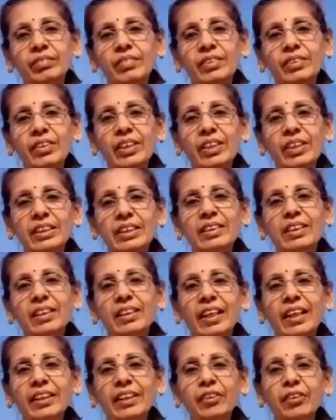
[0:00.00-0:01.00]
So he is a
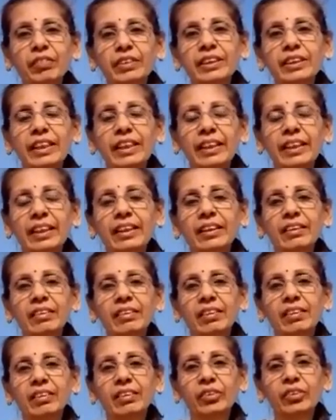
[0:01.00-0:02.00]
kind of a second
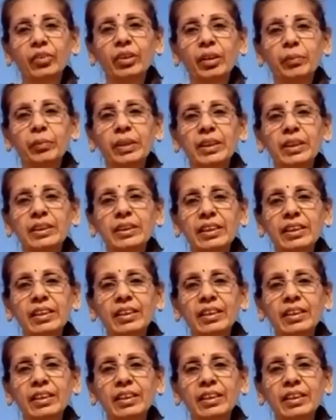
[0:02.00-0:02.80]
Todarmalji,